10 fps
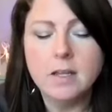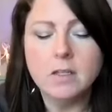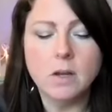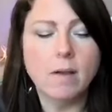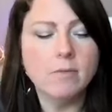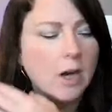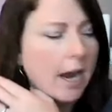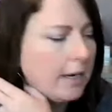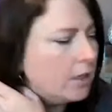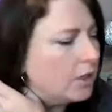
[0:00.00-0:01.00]
So I've
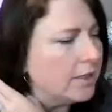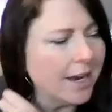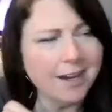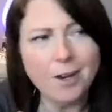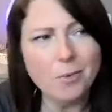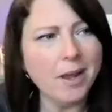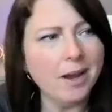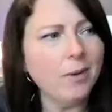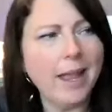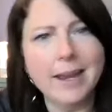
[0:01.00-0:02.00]
tried to just say, you know what?
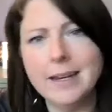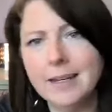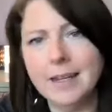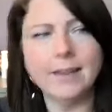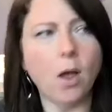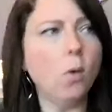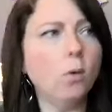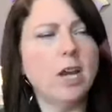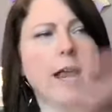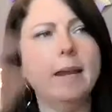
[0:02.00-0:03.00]
Okay. I didn't get the whole
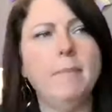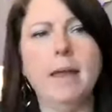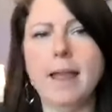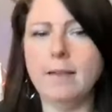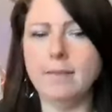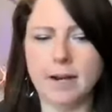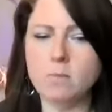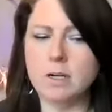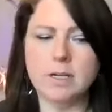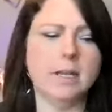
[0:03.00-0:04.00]
giant mail out that I
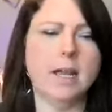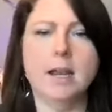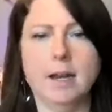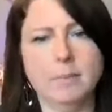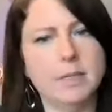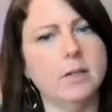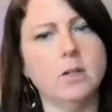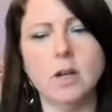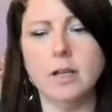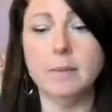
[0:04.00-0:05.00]
wanted done, and I'm still
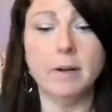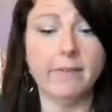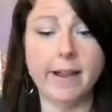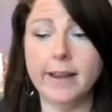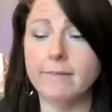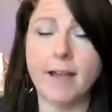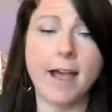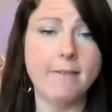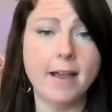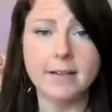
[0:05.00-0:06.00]
struggling, but if I get
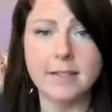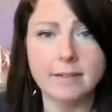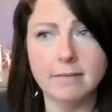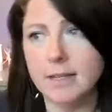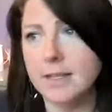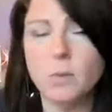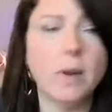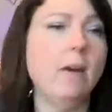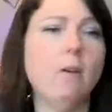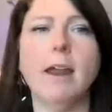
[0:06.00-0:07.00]
five out to this
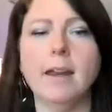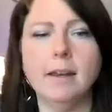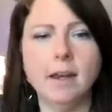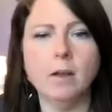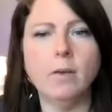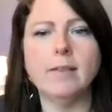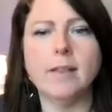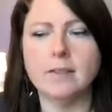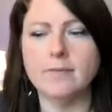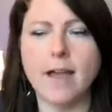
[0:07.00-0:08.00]
week, great. You know, like,
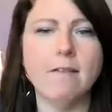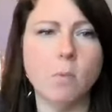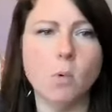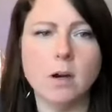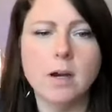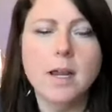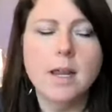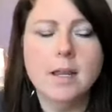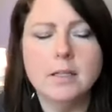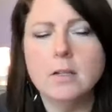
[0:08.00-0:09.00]
that's five more.
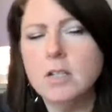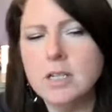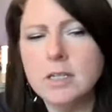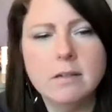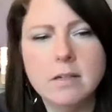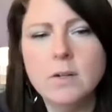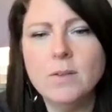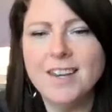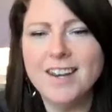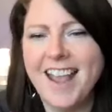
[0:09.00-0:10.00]
So just do
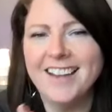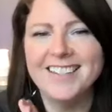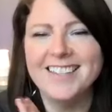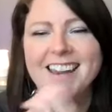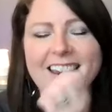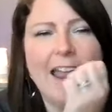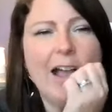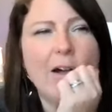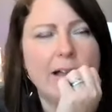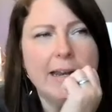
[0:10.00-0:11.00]
the next thing.
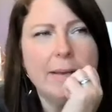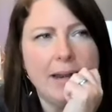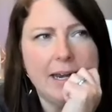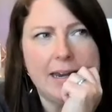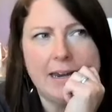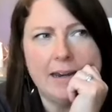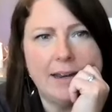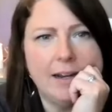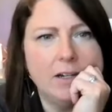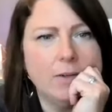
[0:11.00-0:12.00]
Now, anybody
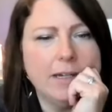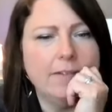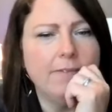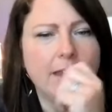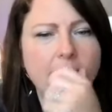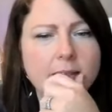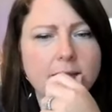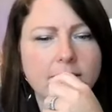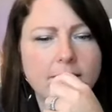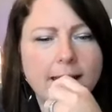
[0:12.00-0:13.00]
going to do any
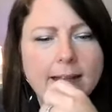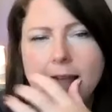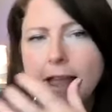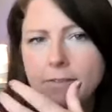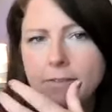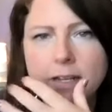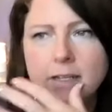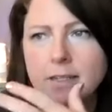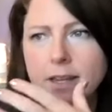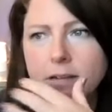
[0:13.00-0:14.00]
events, like live
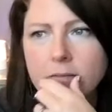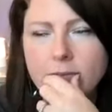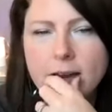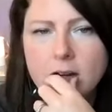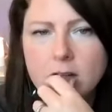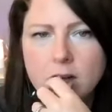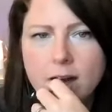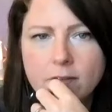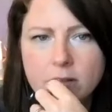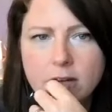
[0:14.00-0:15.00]
events, like fairs,
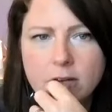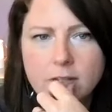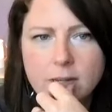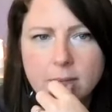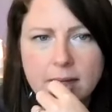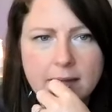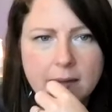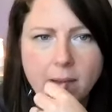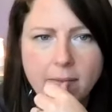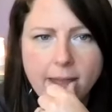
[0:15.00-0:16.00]
craft shows, anybody
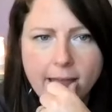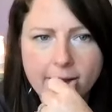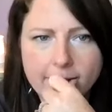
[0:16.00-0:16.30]
thinking about that?